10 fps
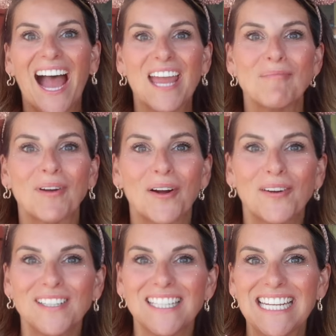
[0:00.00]
I am
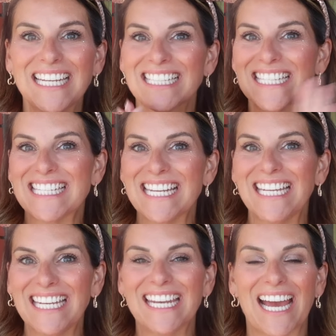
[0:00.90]
currently
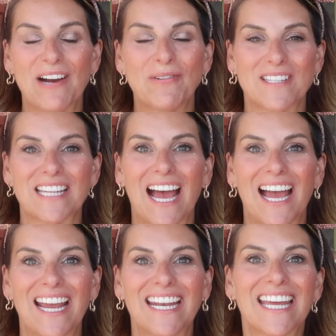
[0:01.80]
seated
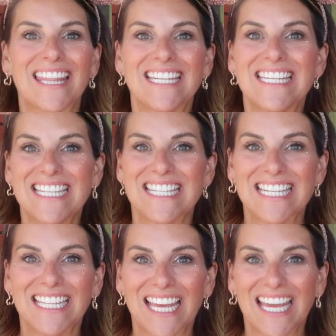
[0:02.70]
outside the
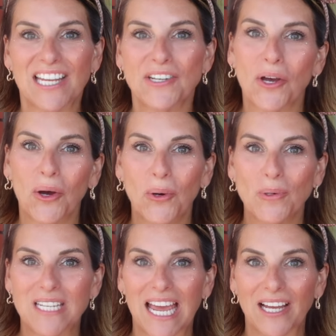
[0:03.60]
Disneyland
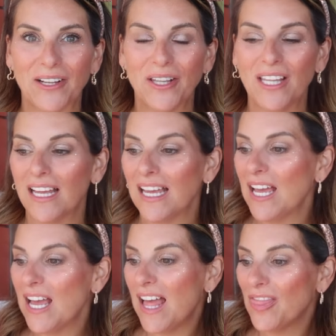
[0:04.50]
Hotel.
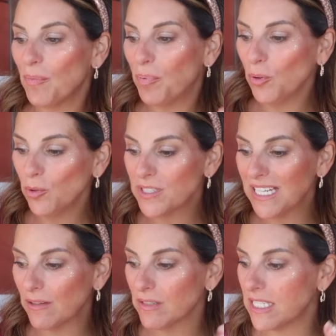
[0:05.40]
The pool's
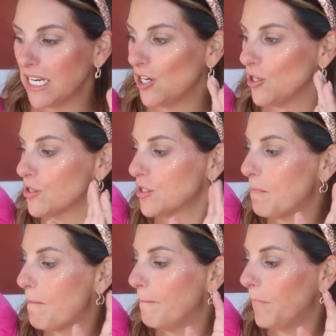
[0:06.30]
downstairs,
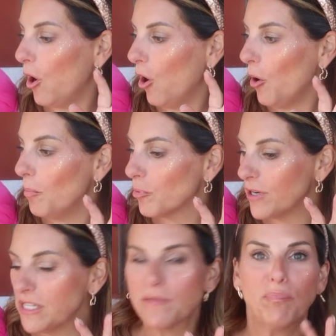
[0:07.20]
Palm
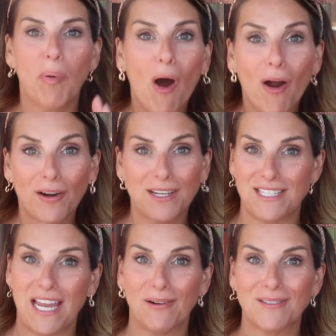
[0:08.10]
Breeze Bar
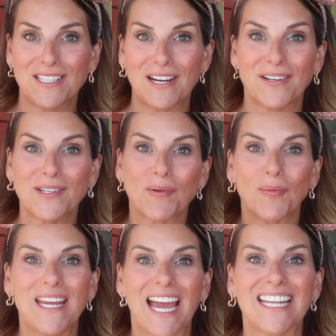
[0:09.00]
is downstairs where
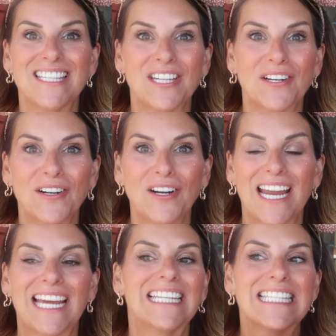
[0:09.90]
we had dinner
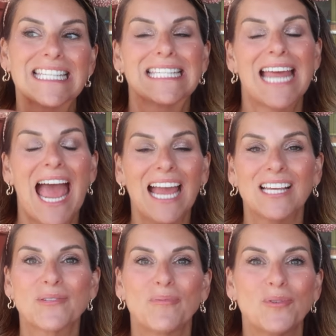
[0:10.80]
and
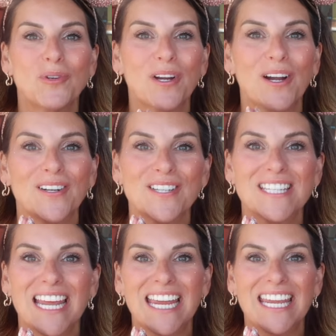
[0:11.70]
snacks during our
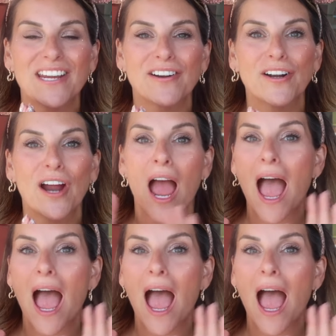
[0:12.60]
stay here.